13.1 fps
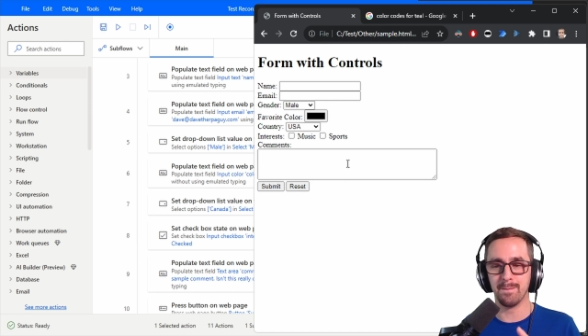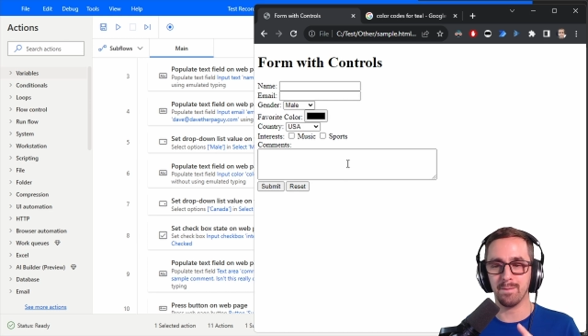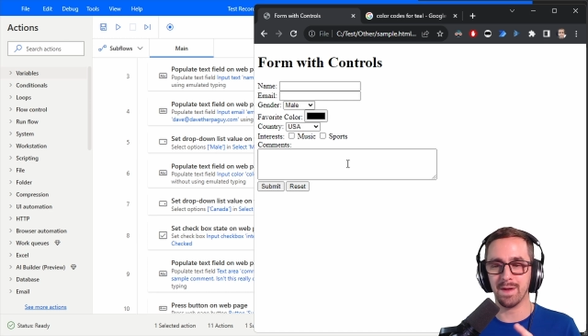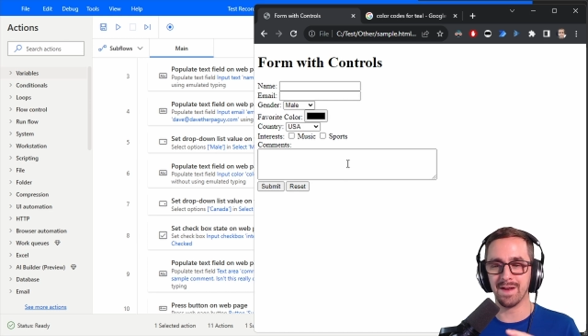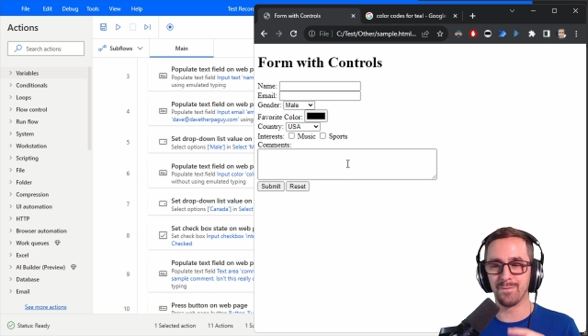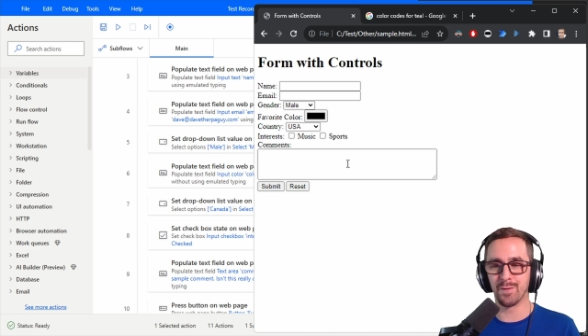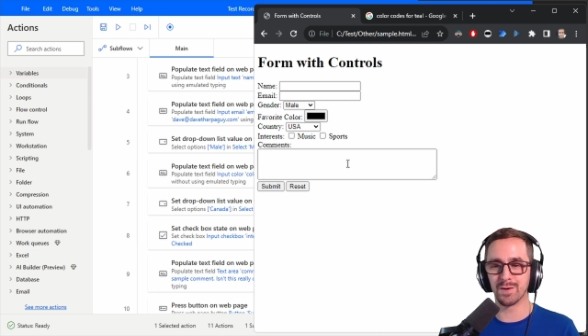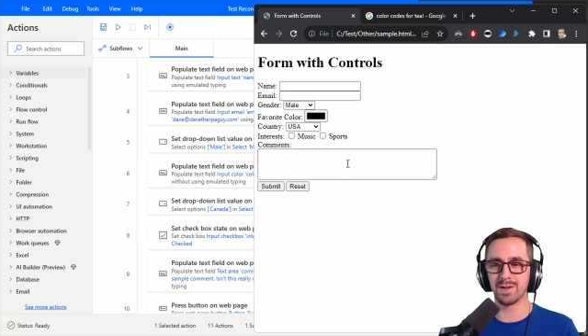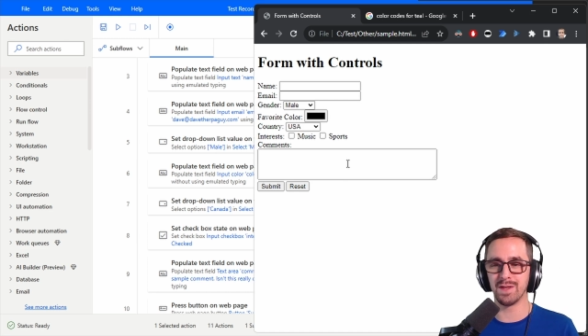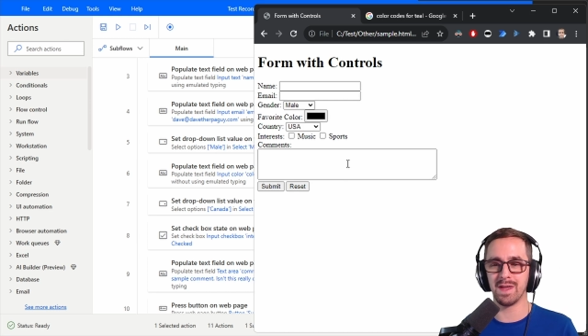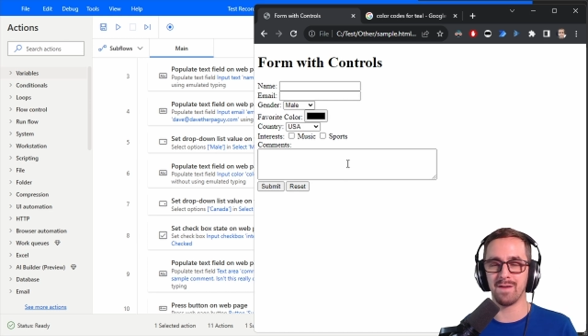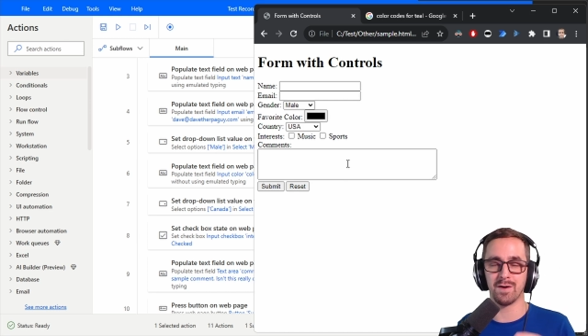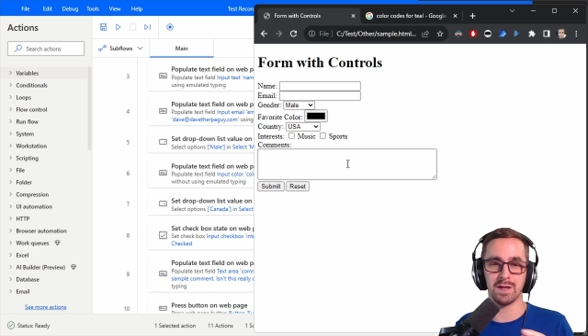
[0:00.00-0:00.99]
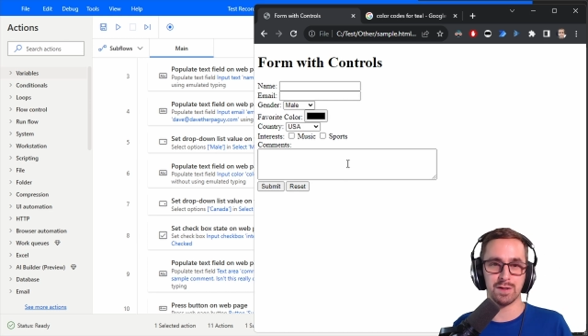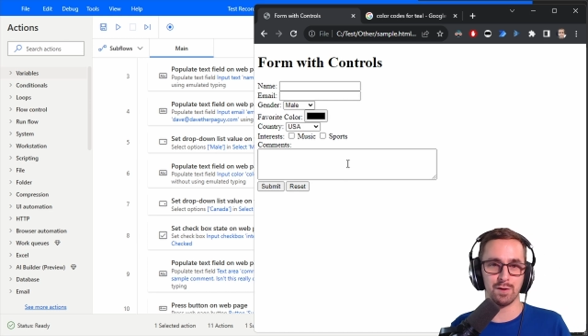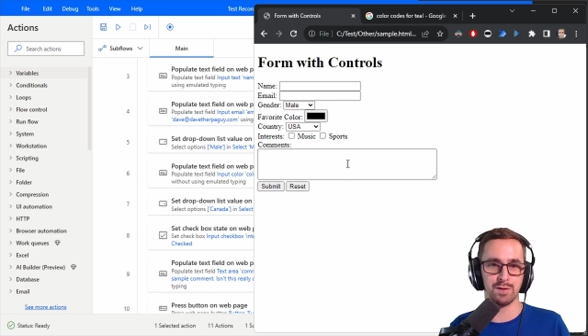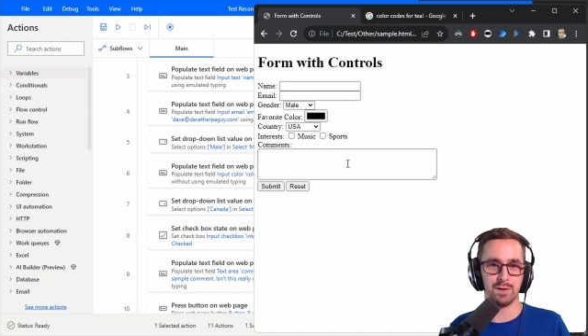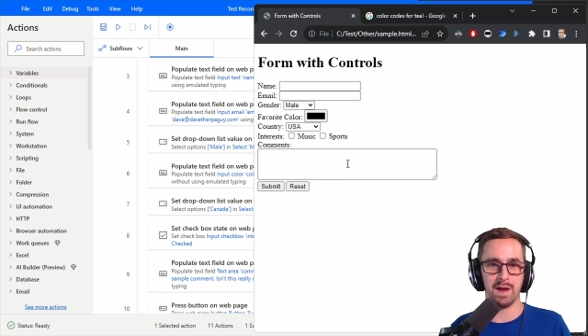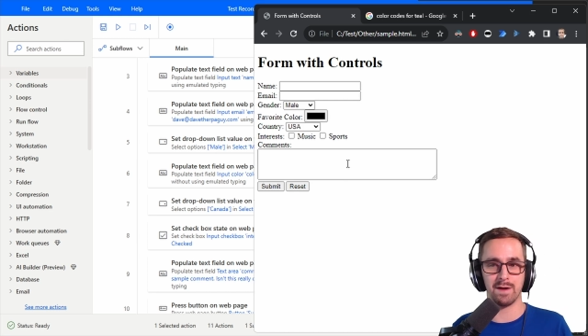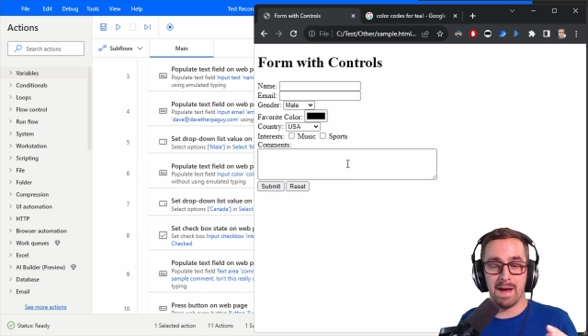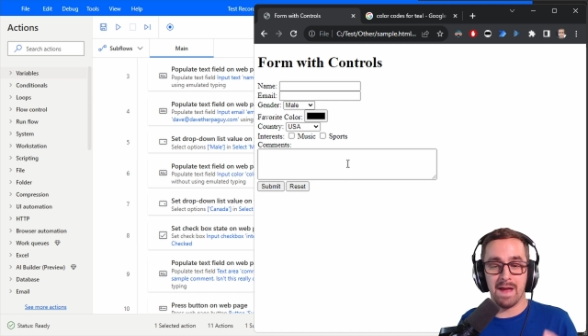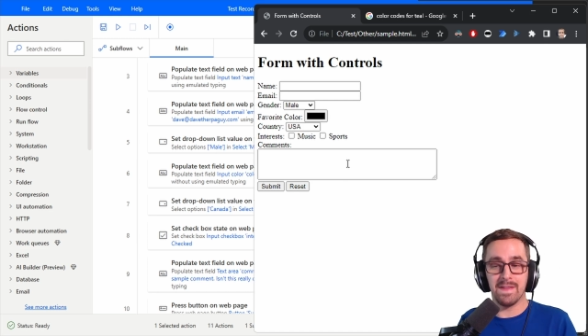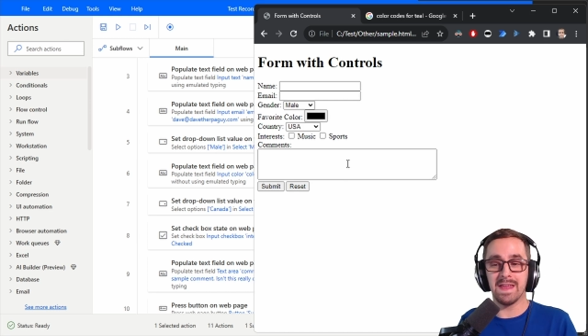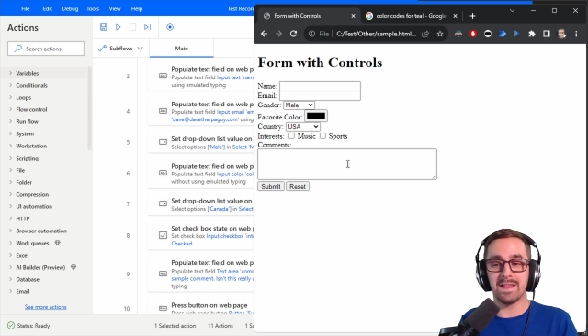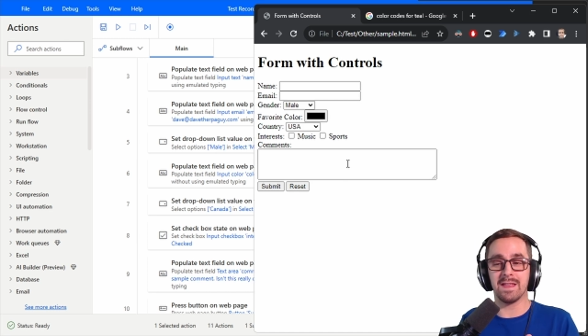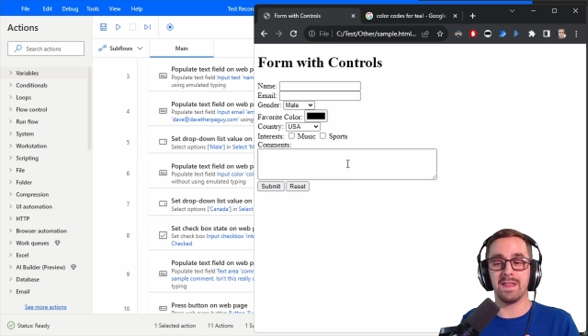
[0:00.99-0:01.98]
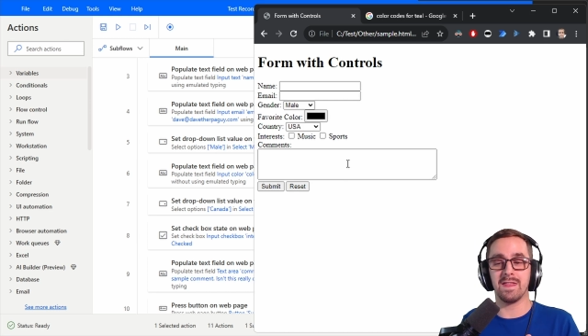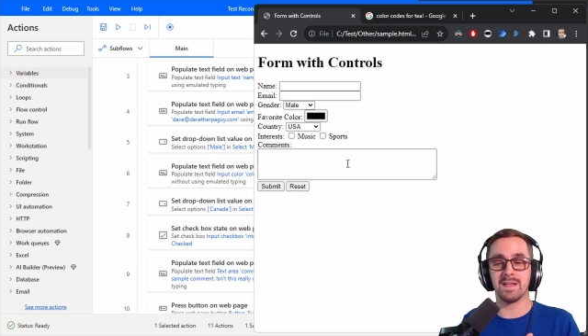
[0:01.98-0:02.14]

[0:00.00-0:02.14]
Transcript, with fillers: But unfortunately, I've already told you now. I think that